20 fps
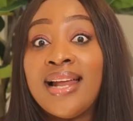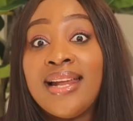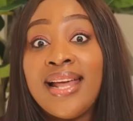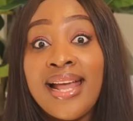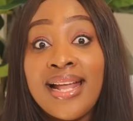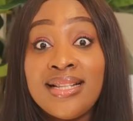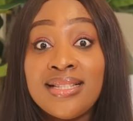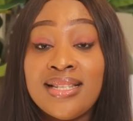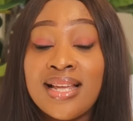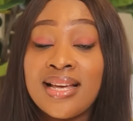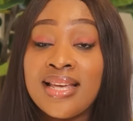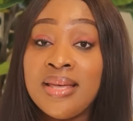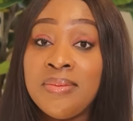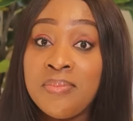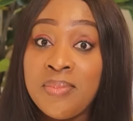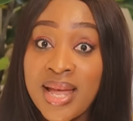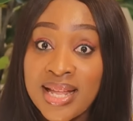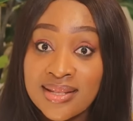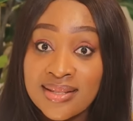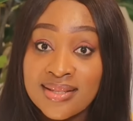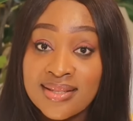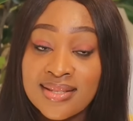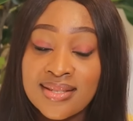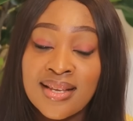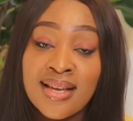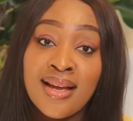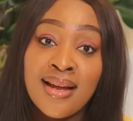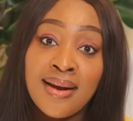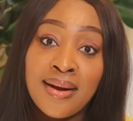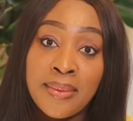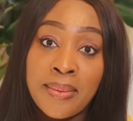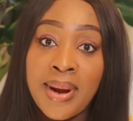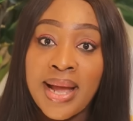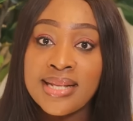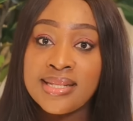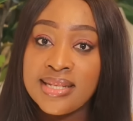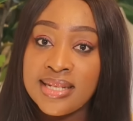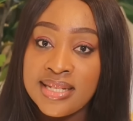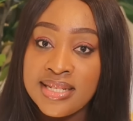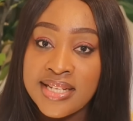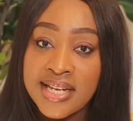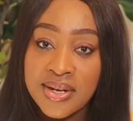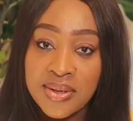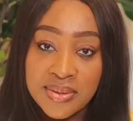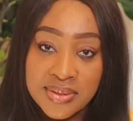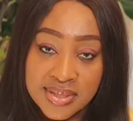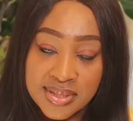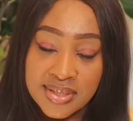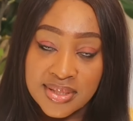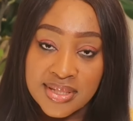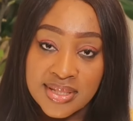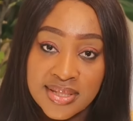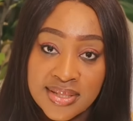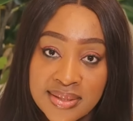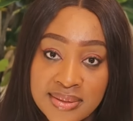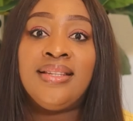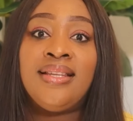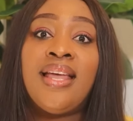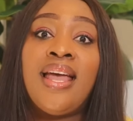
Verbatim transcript: and ends that he met right in their custody.